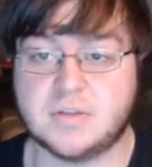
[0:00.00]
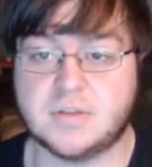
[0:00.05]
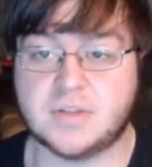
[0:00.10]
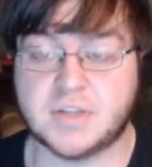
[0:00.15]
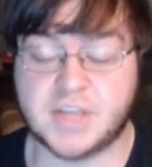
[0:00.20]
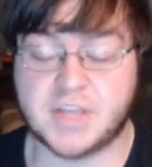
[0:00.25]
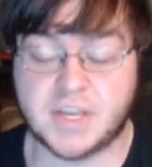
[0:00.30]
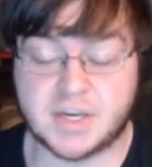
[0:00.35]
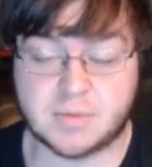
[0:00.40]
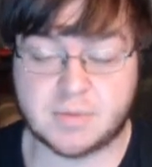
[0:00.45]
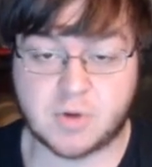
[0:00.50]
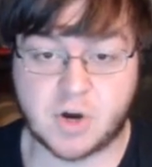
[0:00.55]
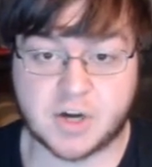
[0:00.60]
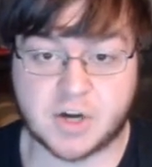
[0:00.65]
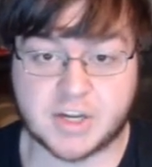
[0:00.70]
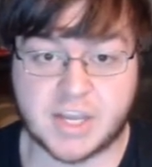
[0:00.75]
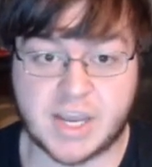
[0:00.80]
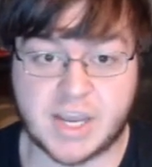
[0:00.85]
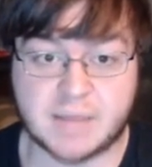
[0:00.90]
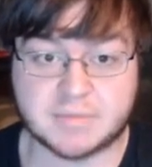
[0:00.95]
the Kingdom
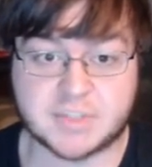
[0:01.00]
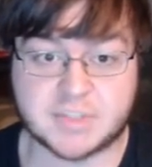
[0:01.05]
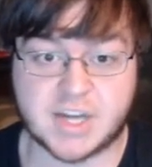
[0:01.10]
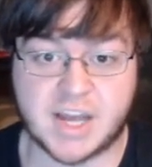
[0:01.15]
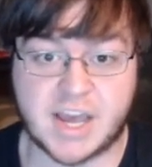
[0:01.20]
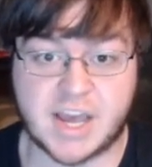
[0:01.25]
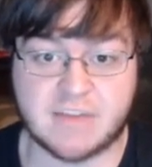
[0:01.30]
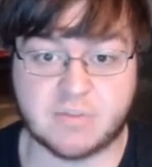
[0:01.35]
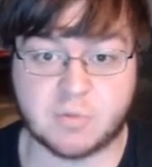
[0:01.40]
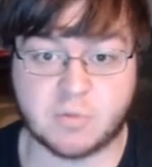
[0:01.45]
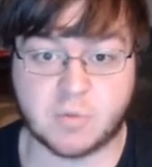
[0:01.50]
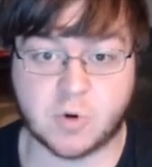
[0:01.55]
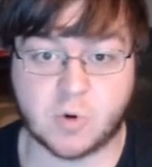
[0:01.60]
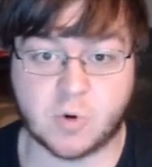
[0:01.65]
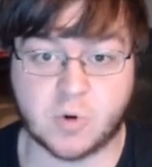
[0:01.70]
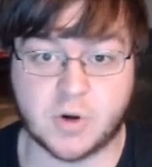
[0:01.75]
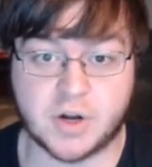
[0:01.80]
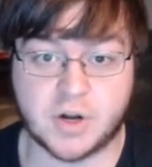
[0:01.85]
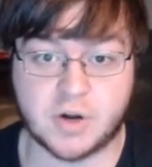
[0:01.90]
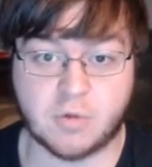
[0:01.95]
Heart games that I haven't
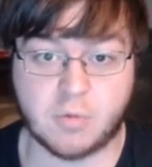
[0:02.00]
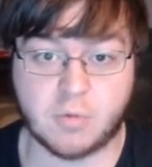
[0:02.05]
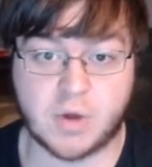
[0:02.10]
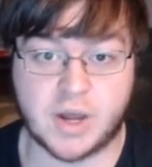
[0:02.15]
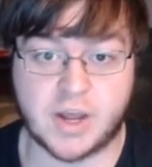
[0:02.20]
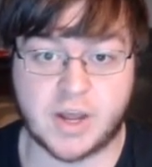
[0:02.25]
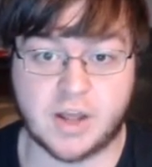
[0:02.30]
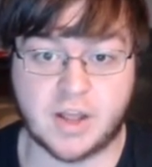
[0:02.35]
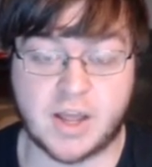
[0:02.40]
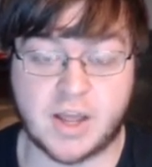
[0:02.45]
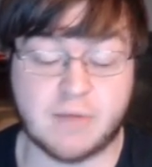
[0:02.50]
recorded in a while.